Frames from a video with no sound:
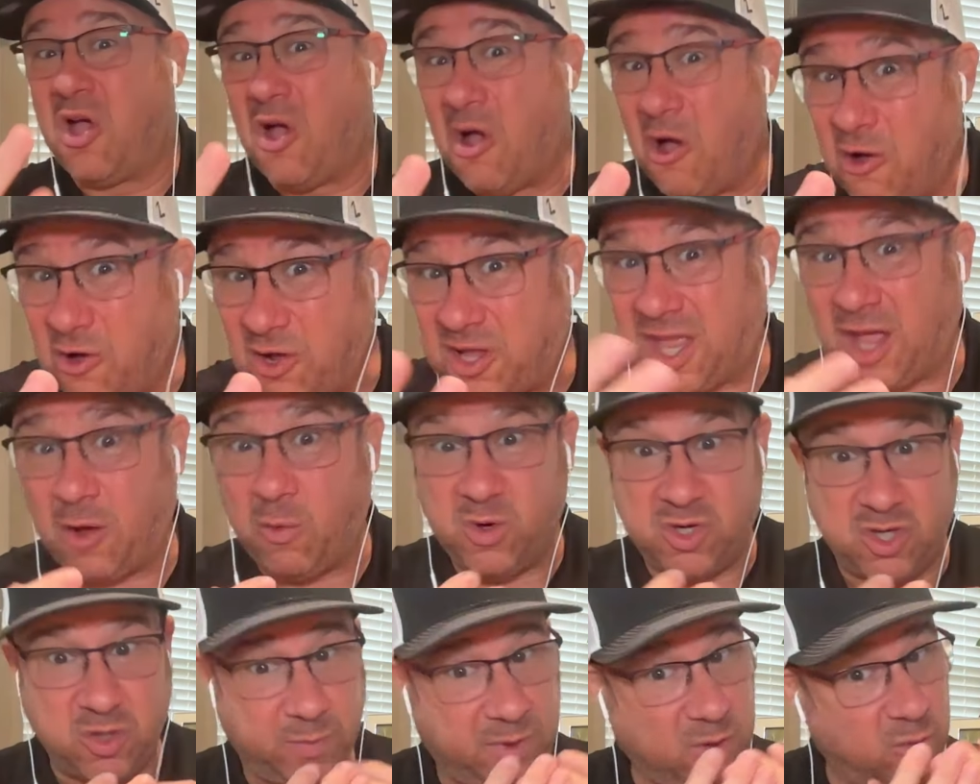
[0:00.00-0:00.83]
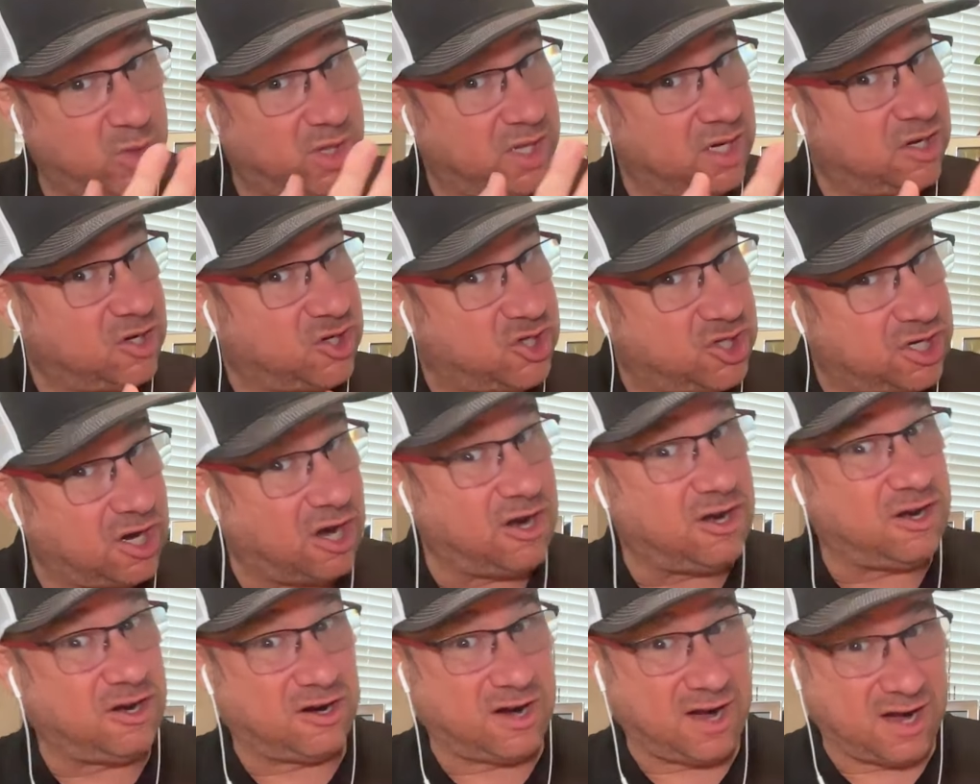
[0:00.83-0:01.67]
Okay, would you be willing to
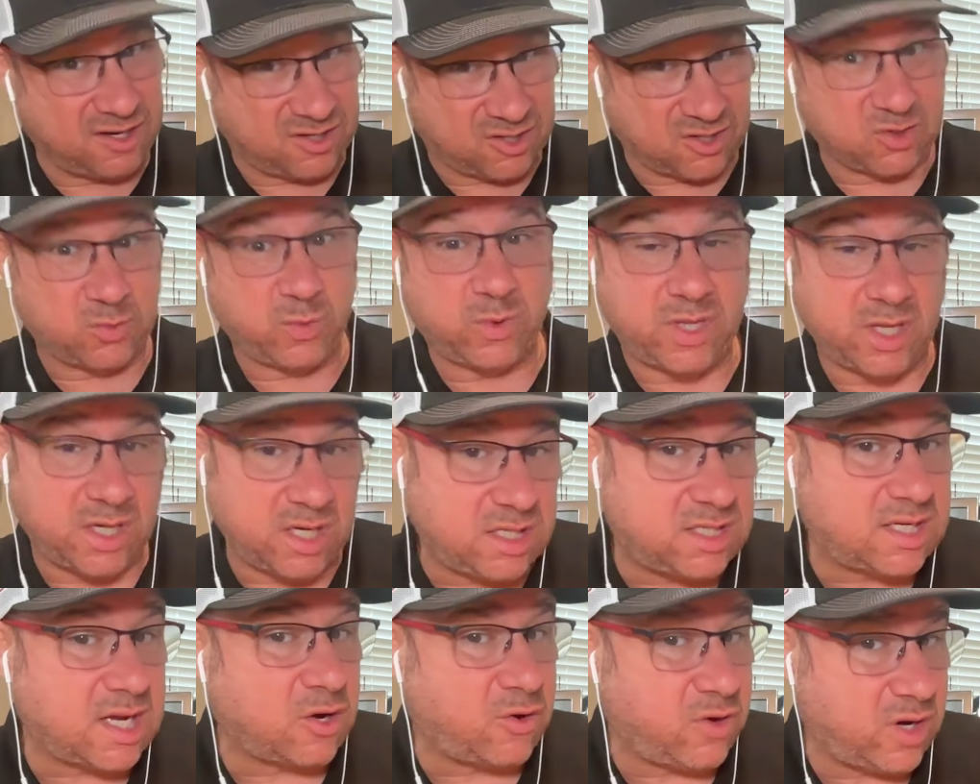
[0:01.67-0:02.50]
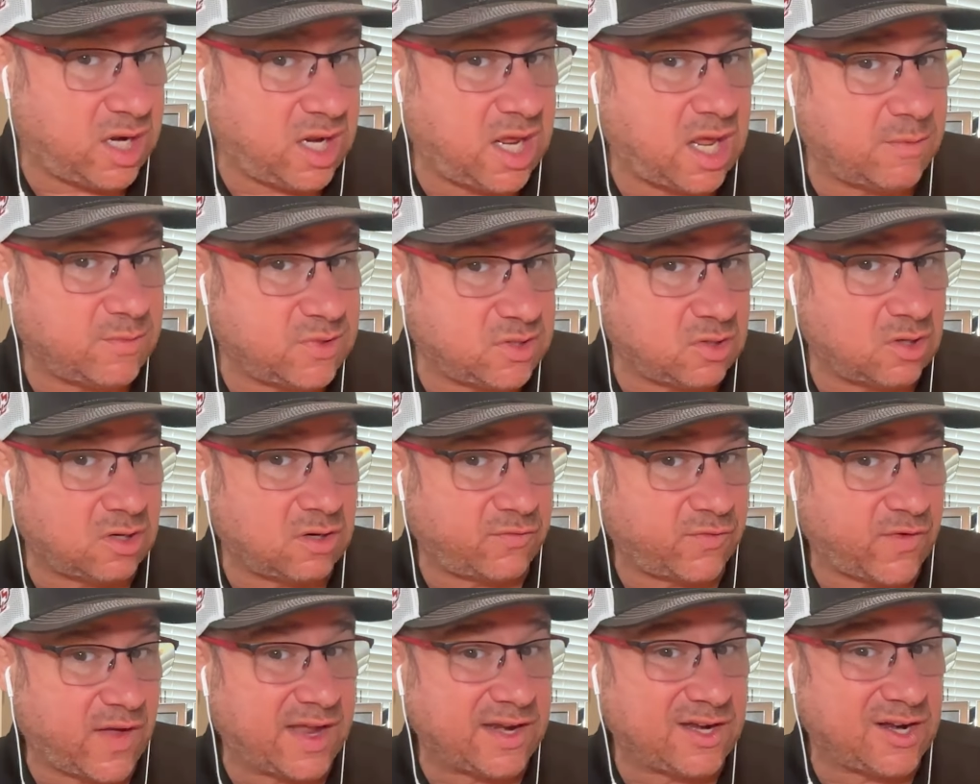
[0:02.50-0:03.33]
share your answers with an Integrity Game
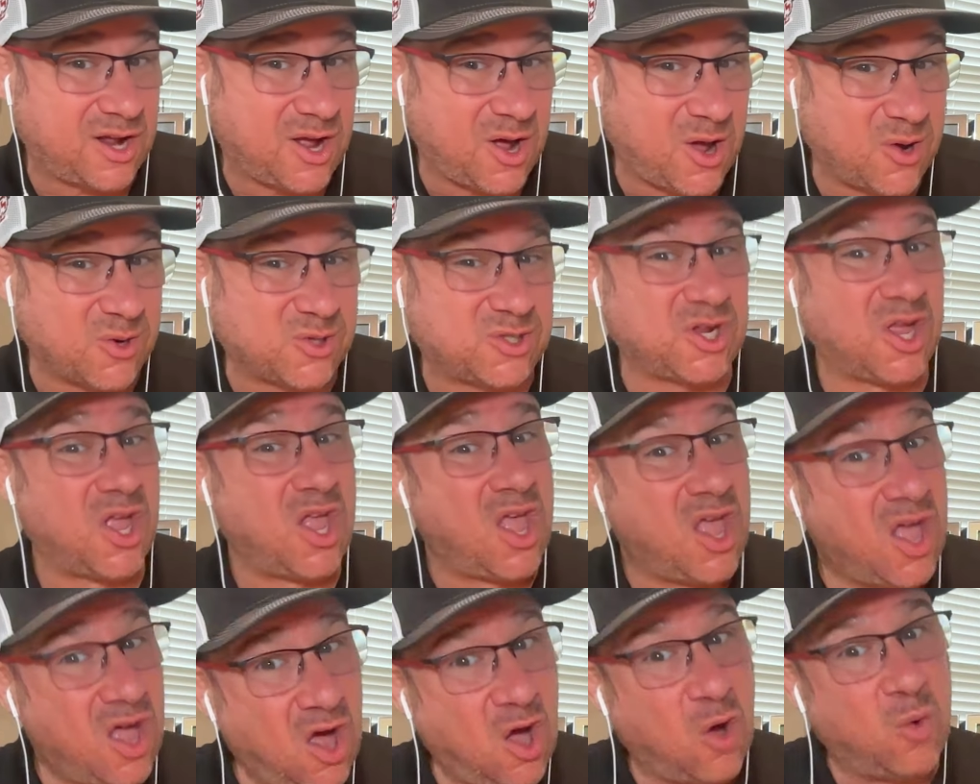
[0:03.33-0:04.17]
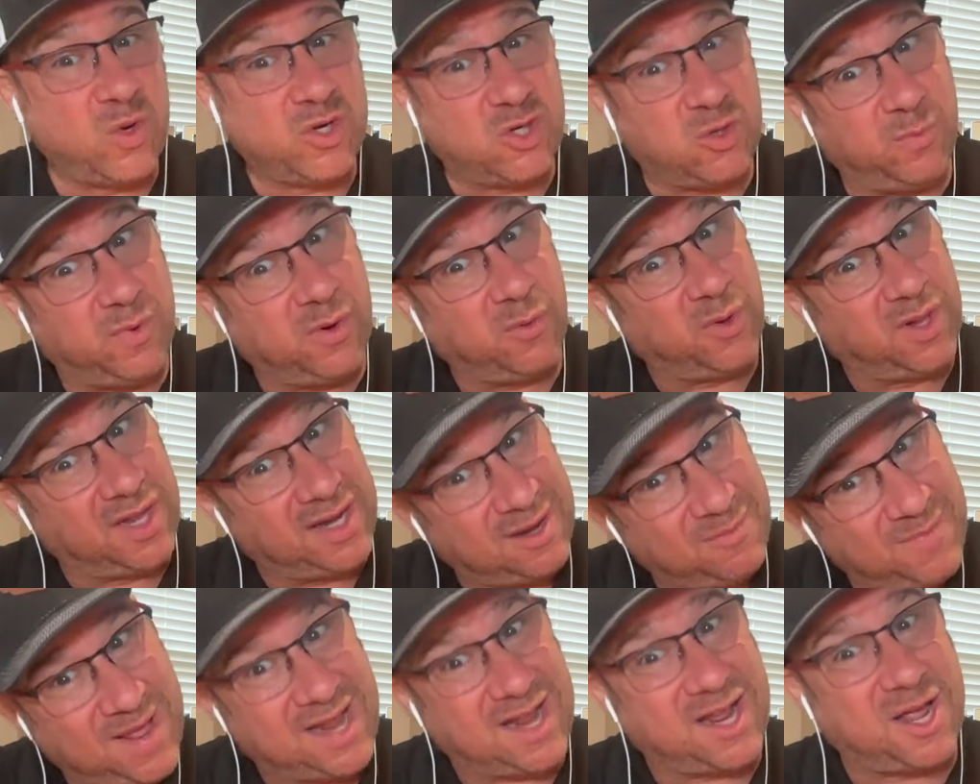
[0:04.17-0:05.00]
certified coach? Oh, would you be willing
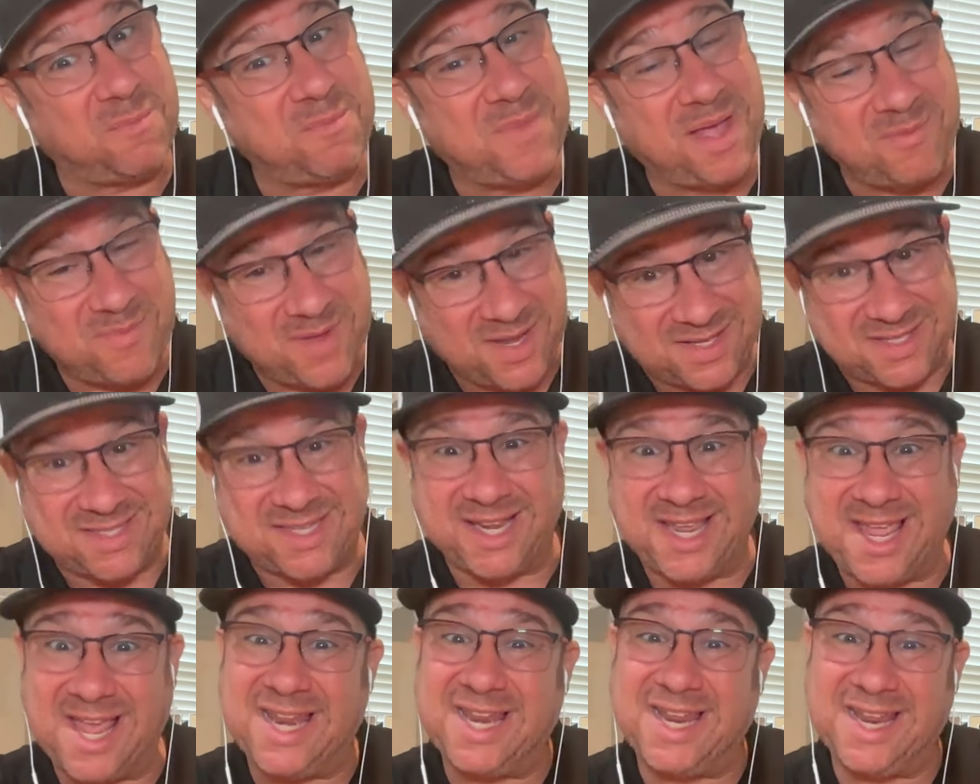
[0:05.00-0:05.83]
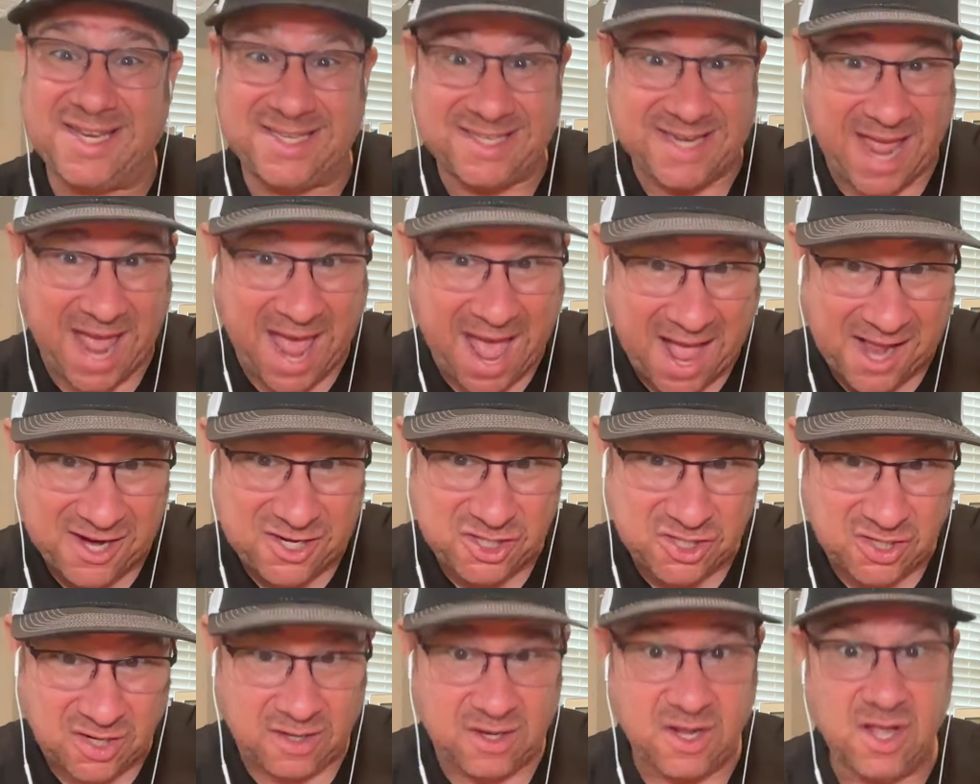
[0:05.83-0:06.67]
to make commitments to getting into
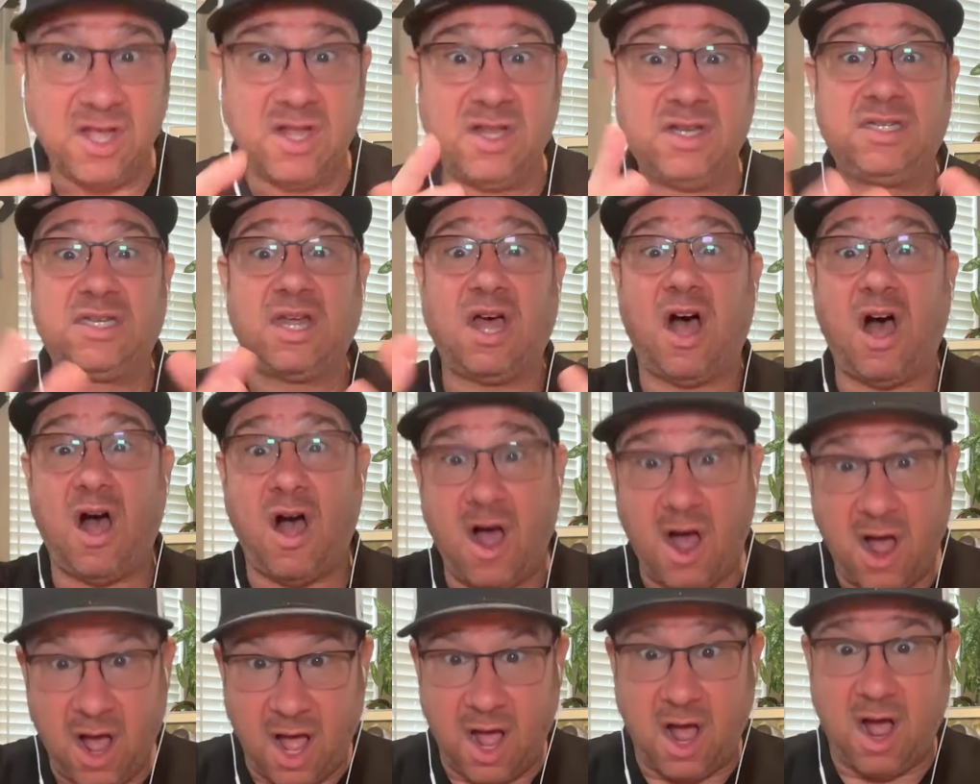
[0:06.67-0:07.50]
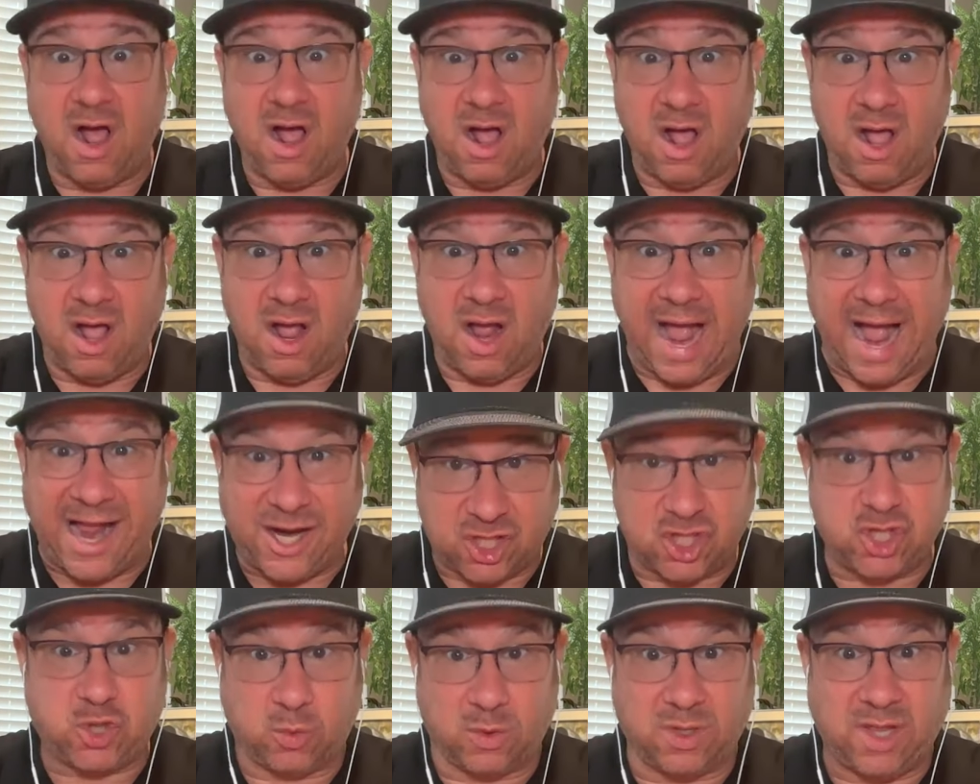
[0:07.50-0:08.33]
action to
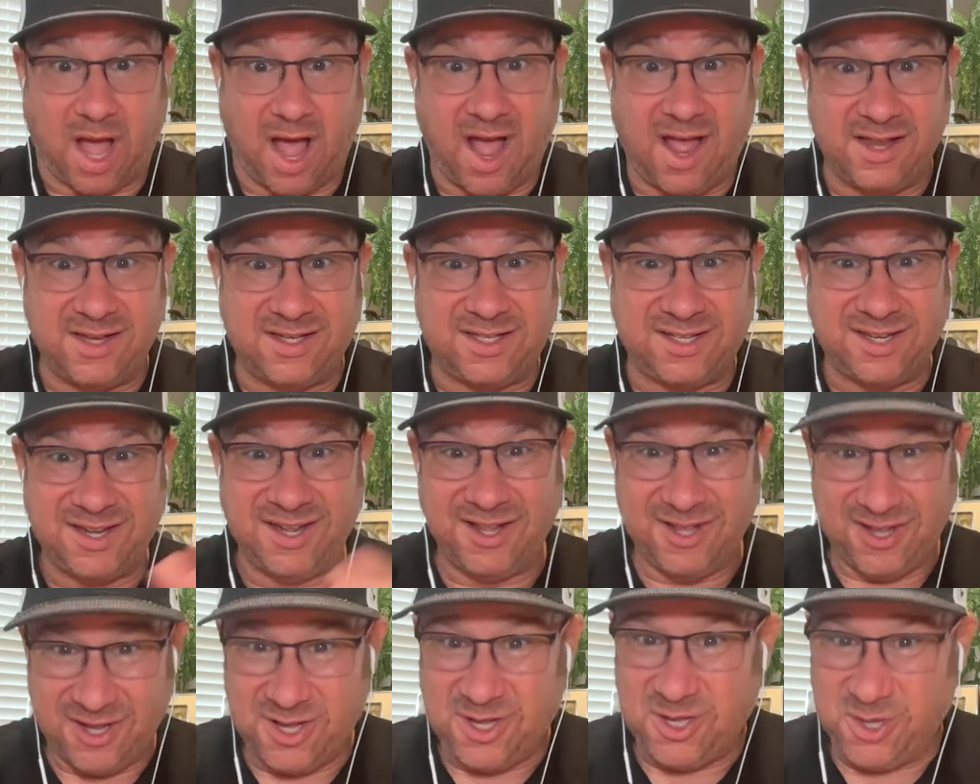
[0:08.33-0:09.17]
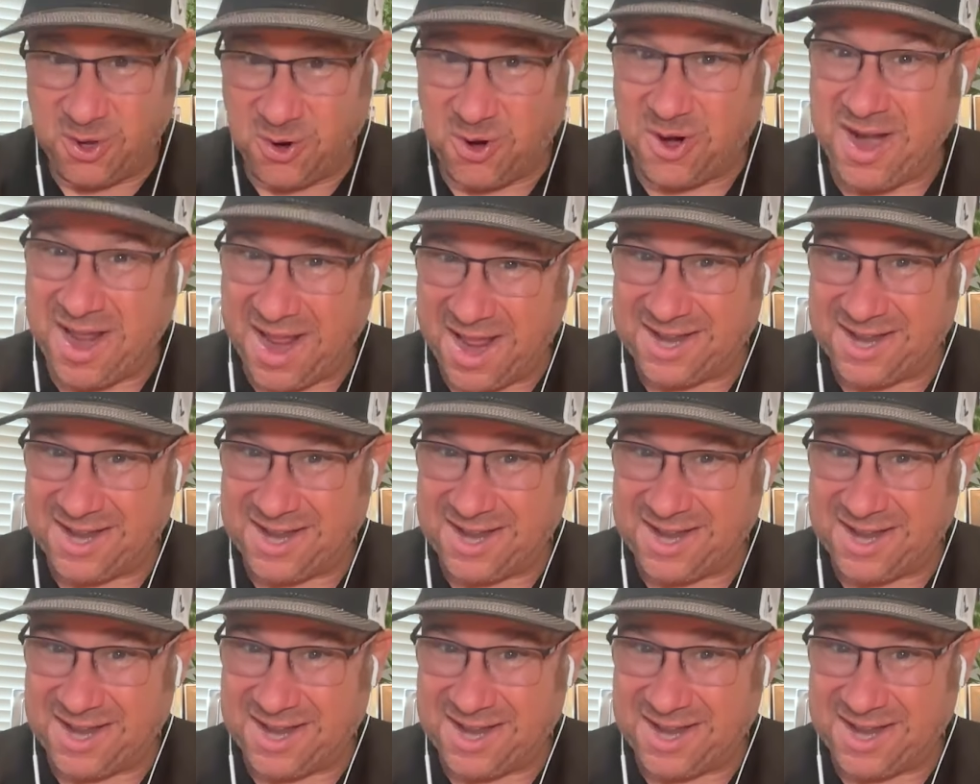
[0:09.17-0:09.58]
actualize your